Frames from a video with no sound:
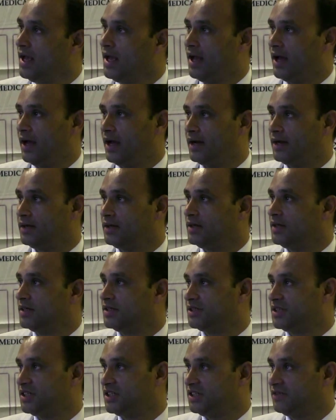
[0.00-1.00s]
And
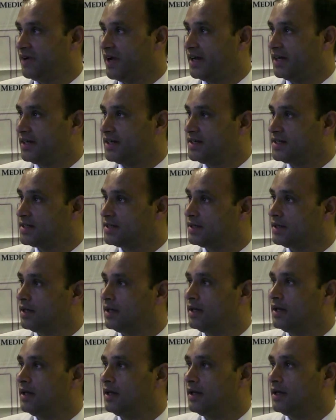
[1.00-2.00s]
gingivitis,
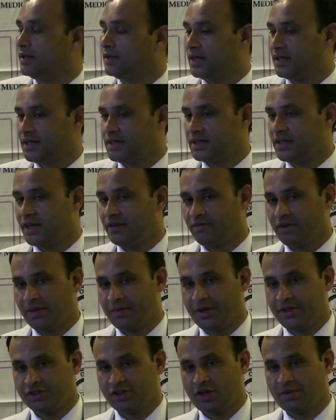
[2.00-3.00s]
that is the
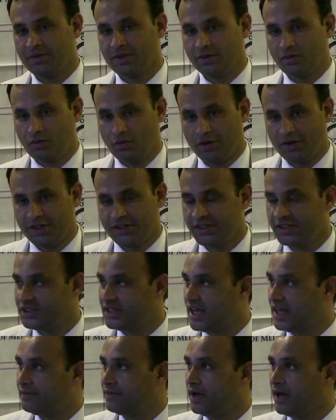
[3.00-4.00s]
inflammation of the only
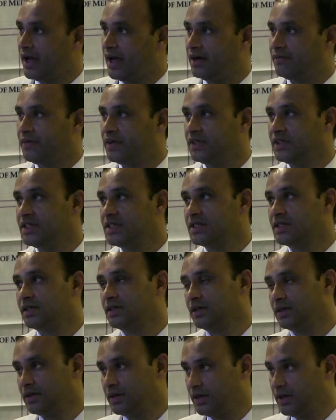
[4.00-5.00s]
gingiva, and when this
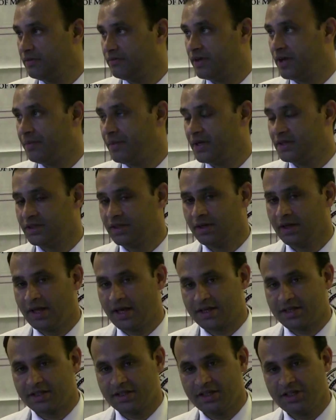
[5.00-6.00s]
inflammation
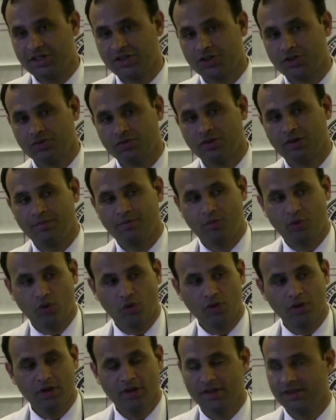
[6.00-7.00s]
exceeds to the
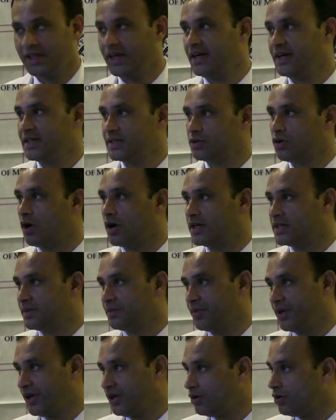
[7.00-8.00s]
bone, then it is called as a
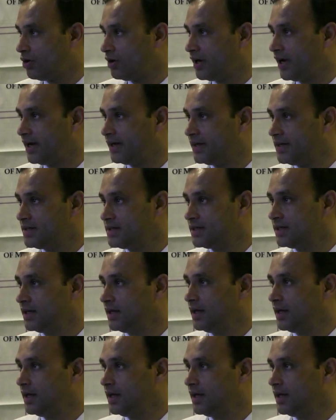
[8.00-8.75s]
periodontitis.